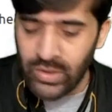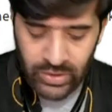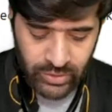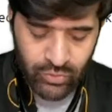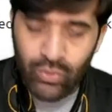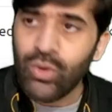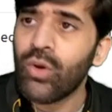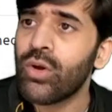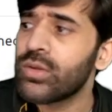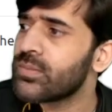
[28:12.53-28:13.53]
create rule
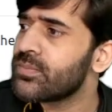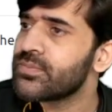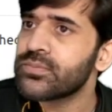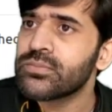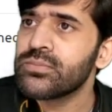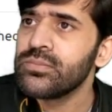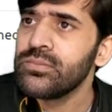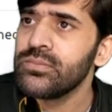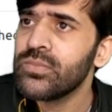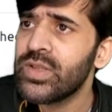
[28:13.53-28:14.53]
on.
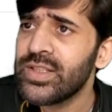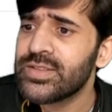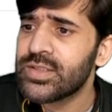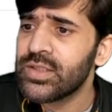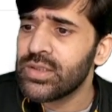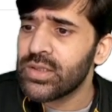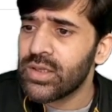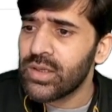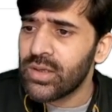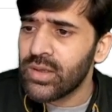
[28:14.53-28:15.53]
Let's see.